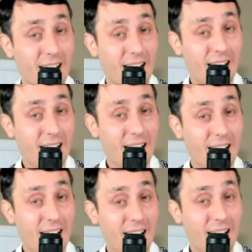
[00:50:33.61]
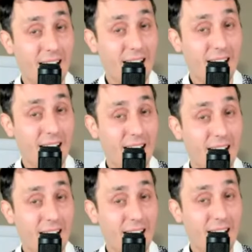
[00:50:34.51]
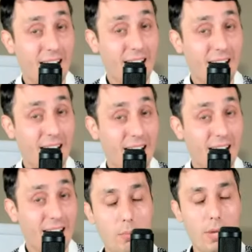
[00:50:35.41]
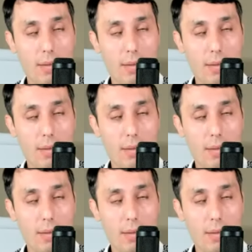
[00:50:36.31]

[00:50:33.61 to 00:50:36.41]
um, by the way, you, you welcome